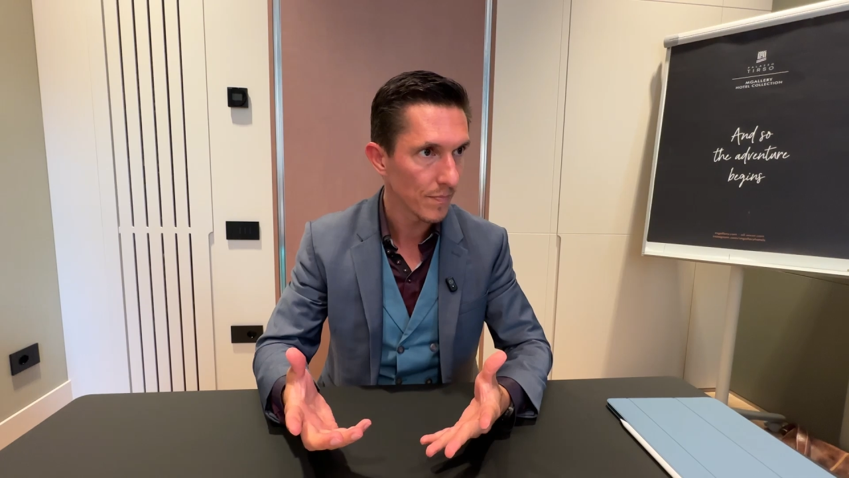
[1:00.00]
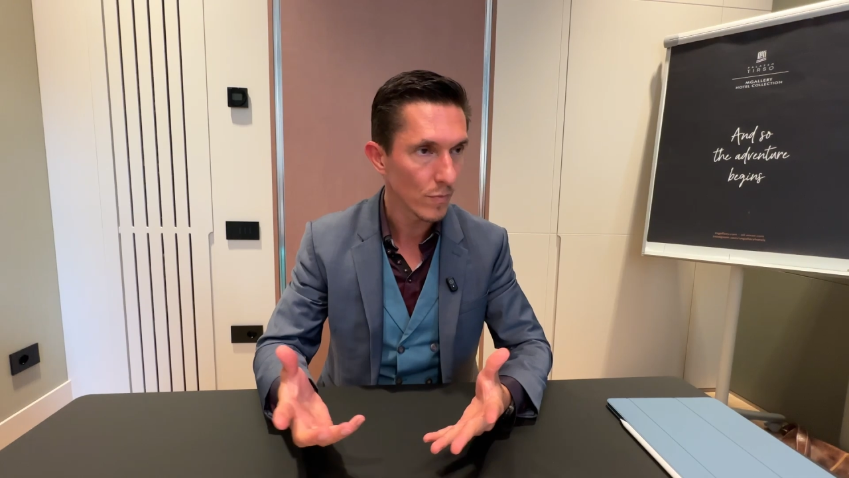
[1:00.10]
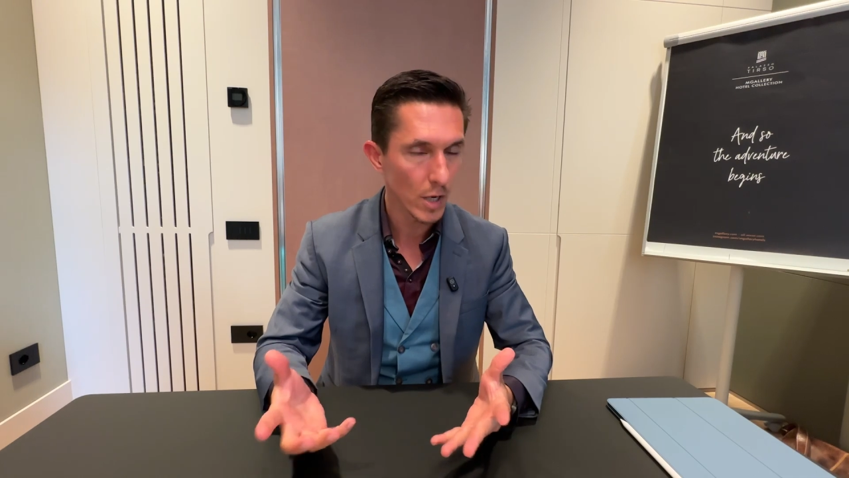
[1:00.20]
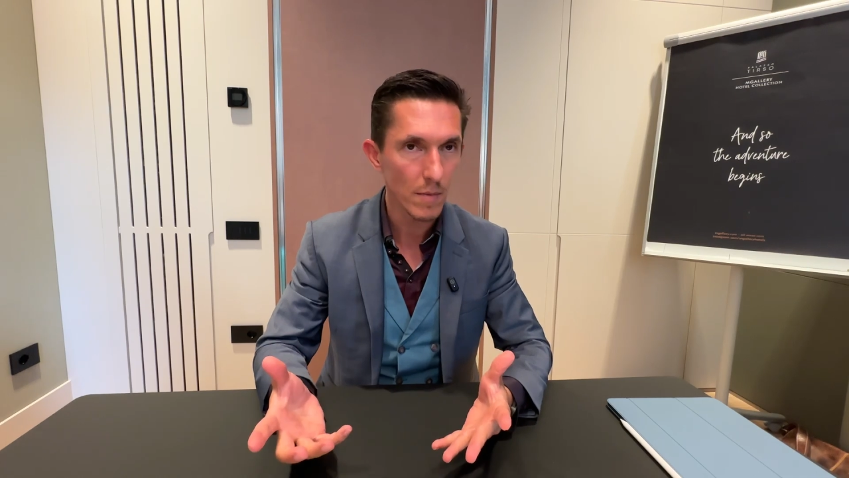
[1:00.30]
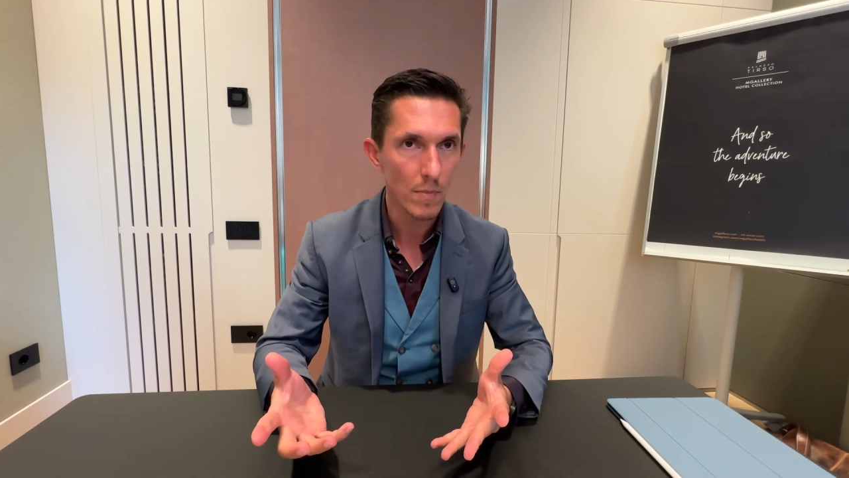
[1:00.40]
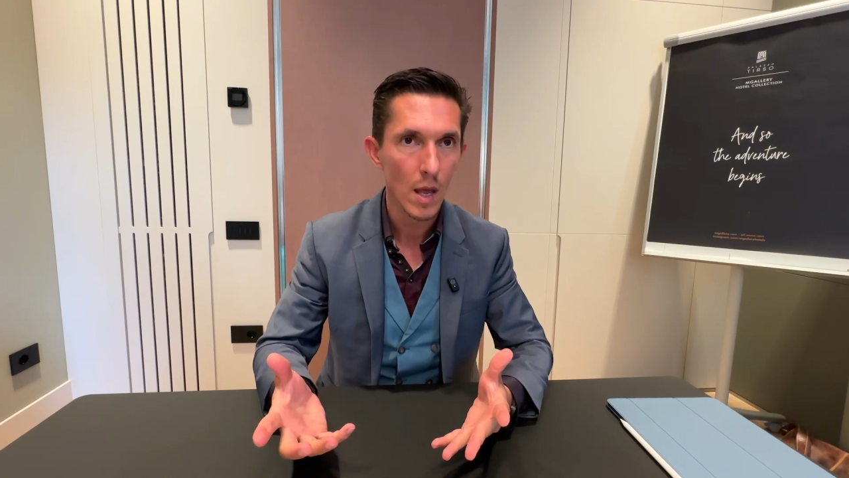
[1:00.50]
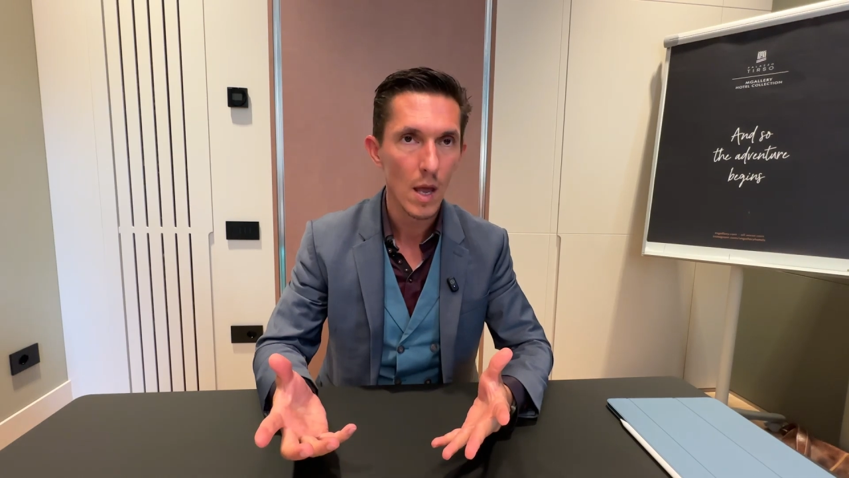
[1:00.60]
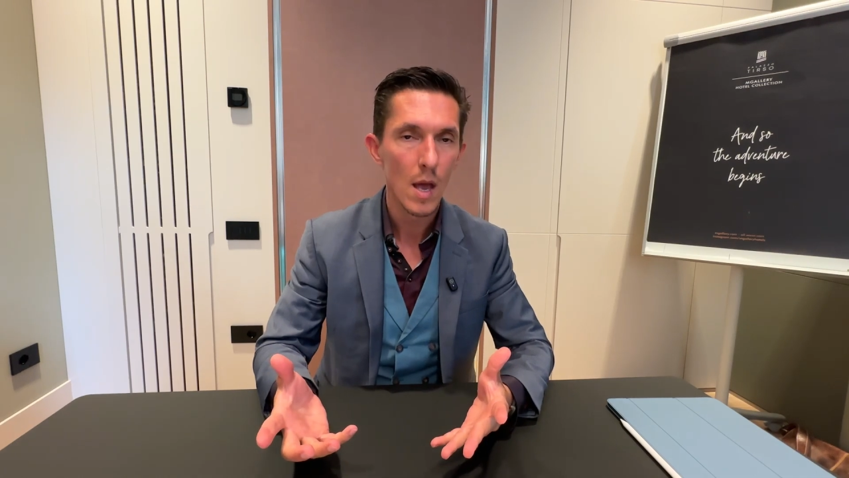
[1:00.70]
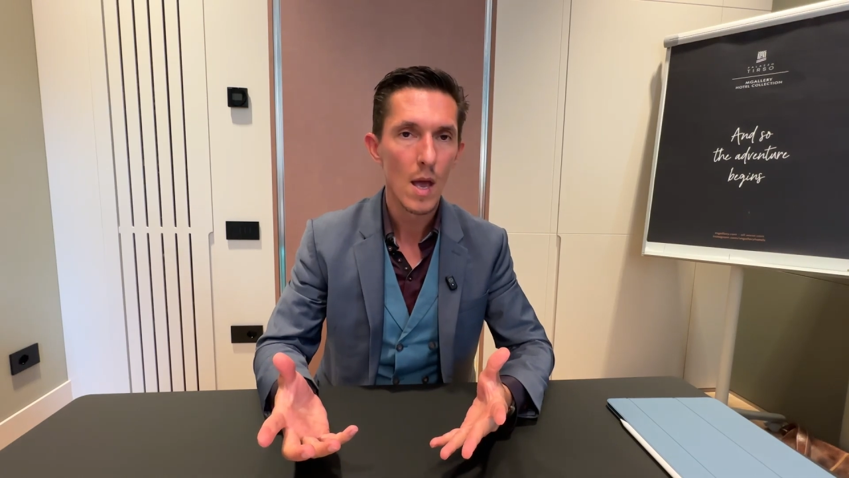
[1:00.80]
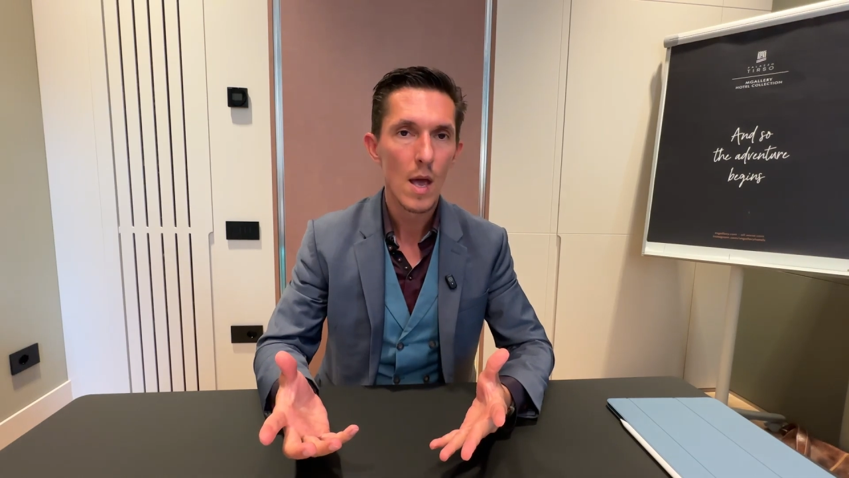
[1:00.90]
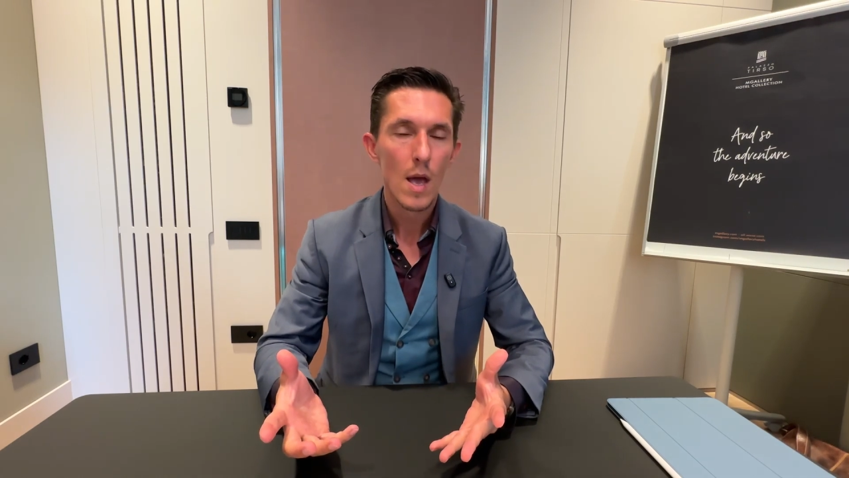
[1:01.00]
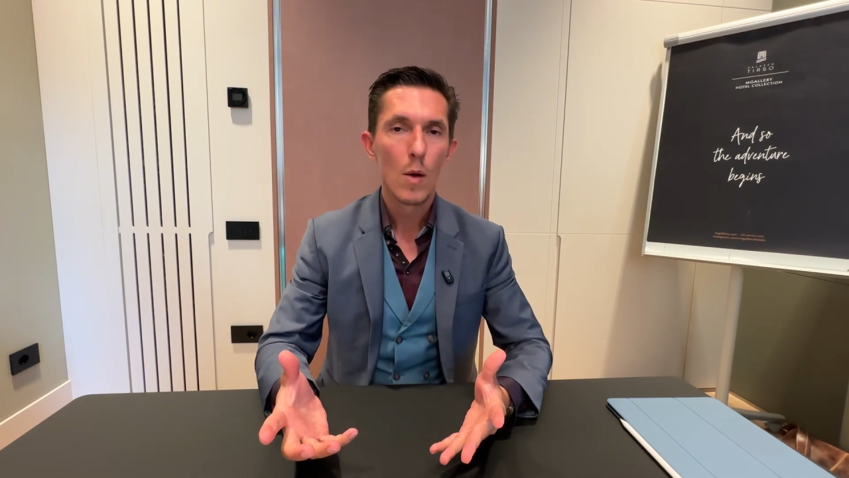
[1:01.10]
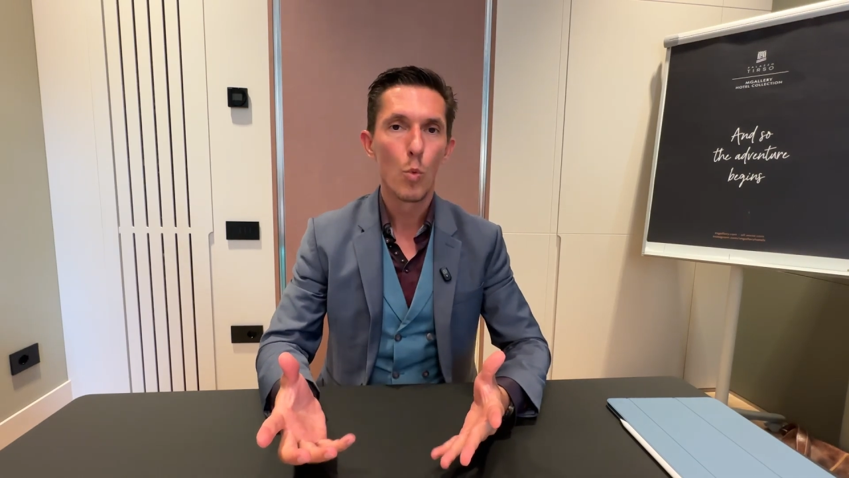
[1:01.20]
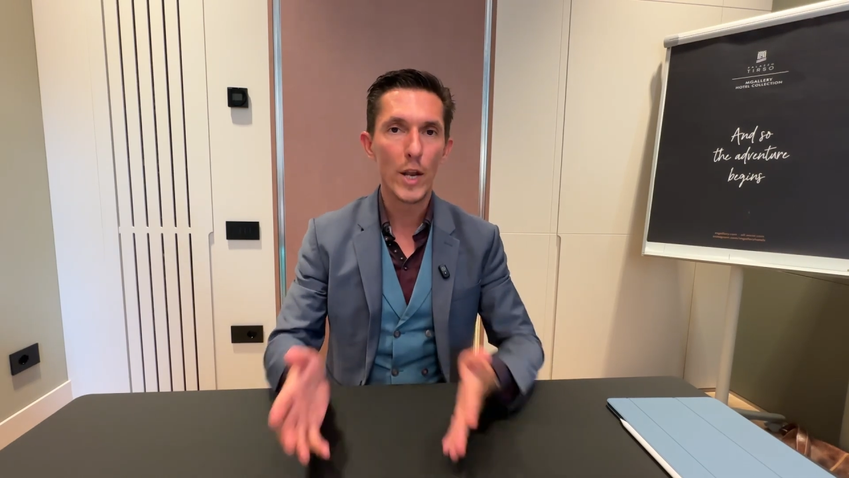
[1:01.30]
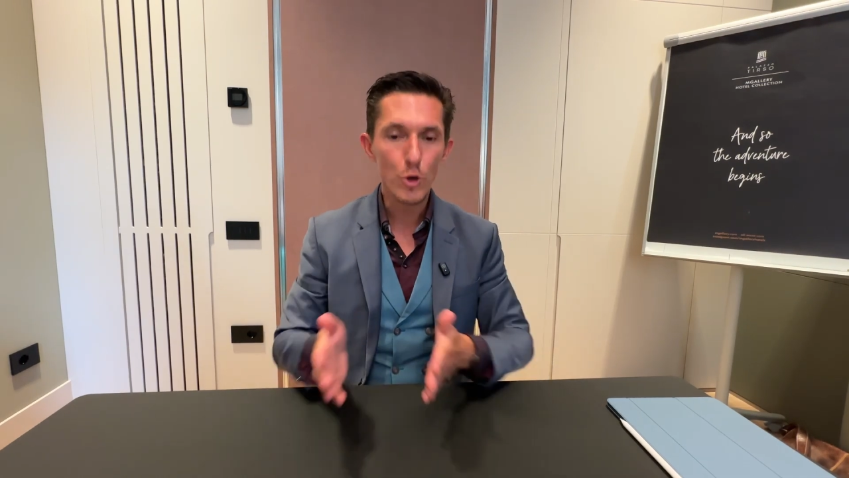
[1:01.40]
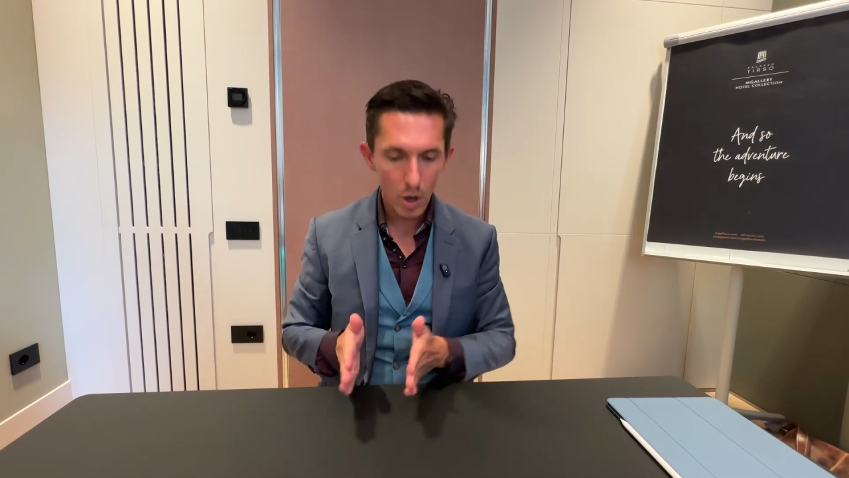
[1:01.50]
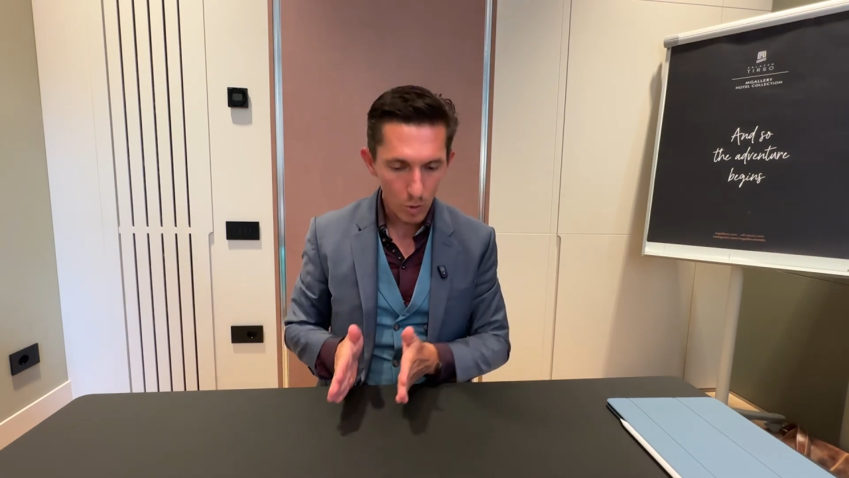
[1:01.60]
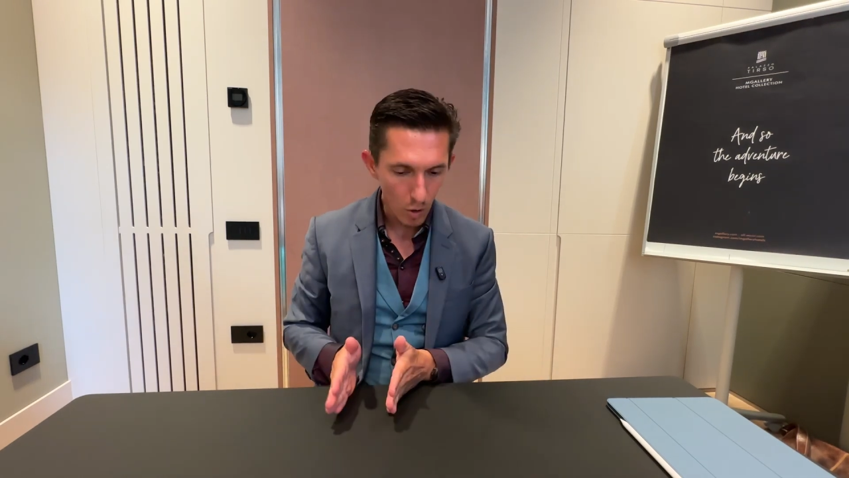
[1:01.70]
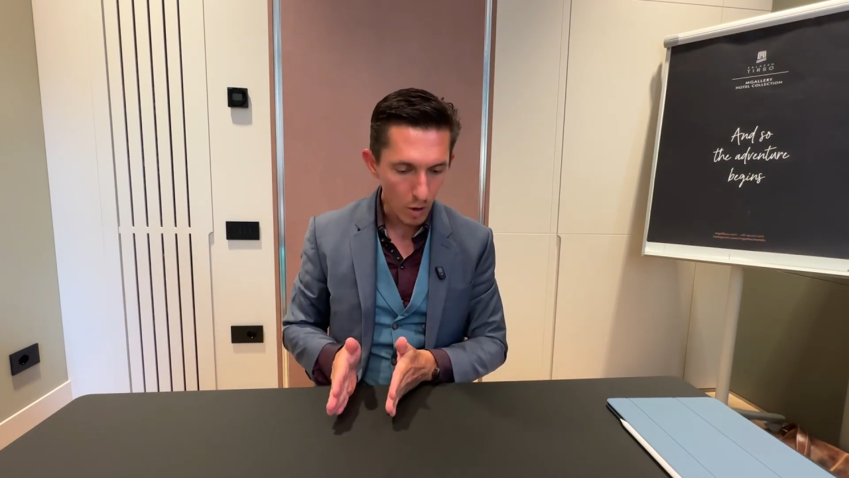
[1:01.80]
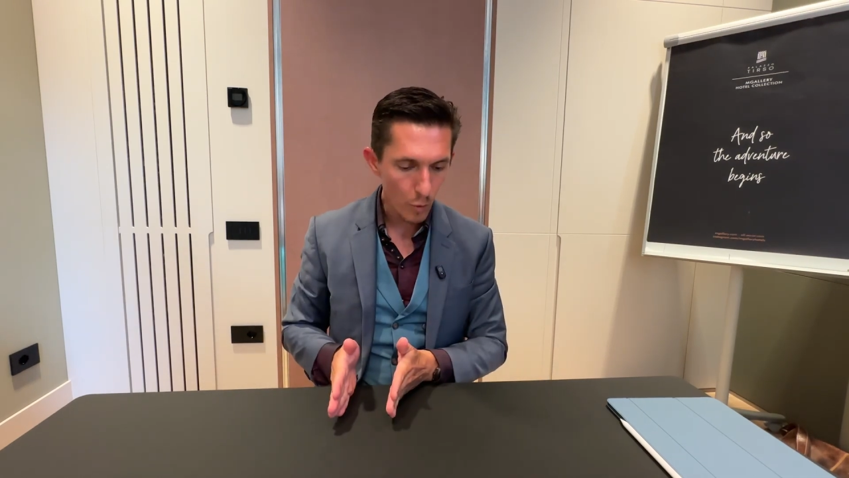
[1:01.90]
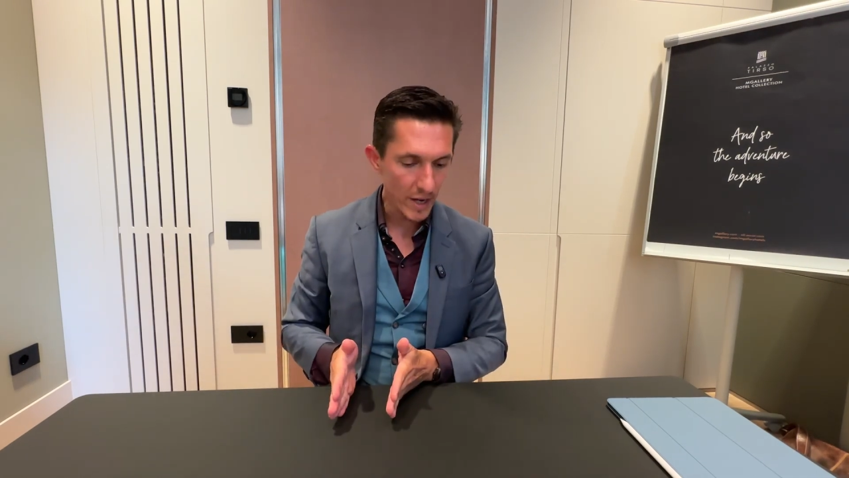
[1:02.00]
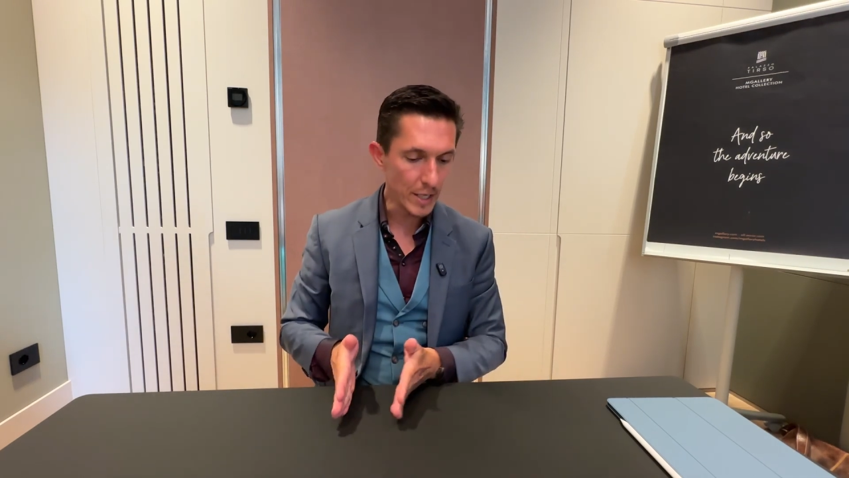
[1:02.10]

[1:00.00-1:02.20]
Yeah? When you are already